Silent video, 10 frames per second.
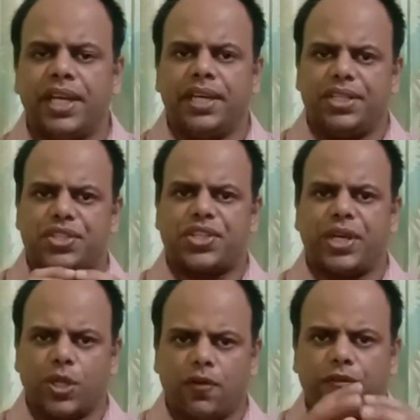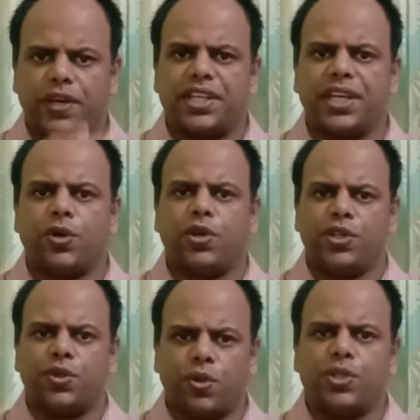Instead of working on
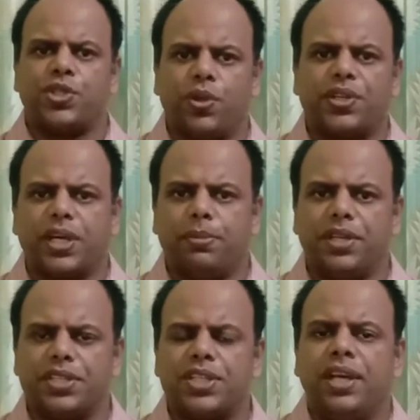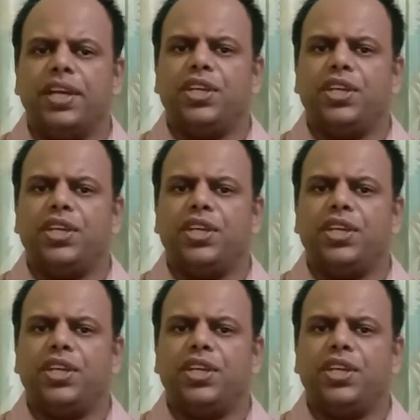your own shortcomings,